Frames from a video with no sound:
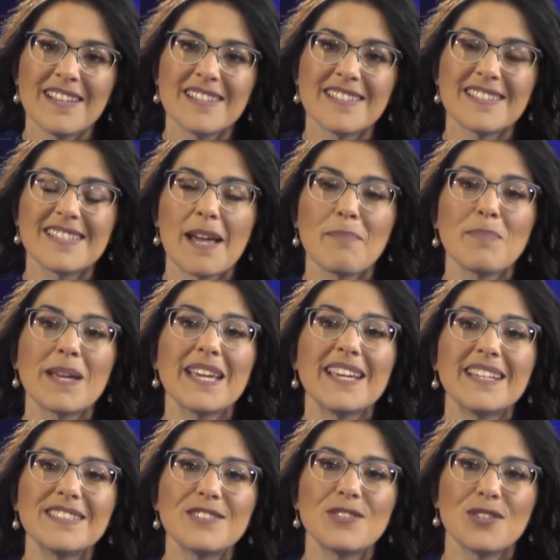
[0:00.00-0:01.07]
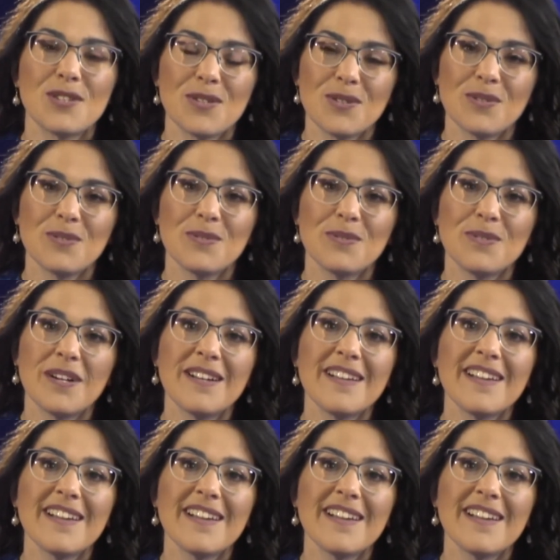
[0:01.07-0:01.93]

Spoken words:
step into